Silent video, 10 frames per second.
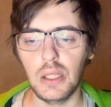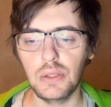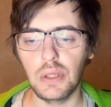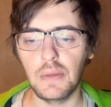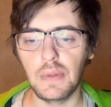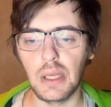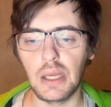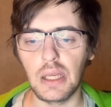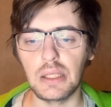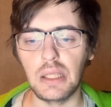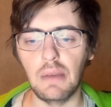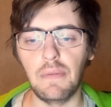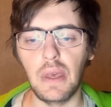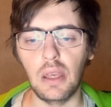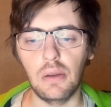Also, if there is
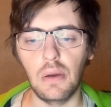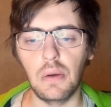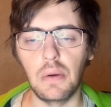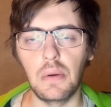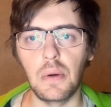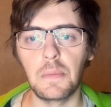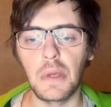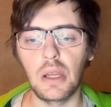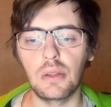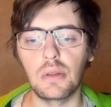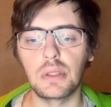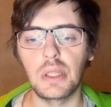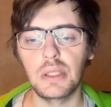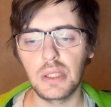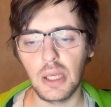a fake operator
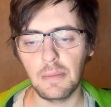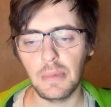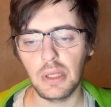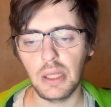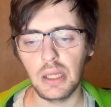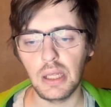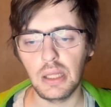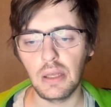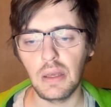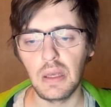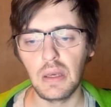system in it,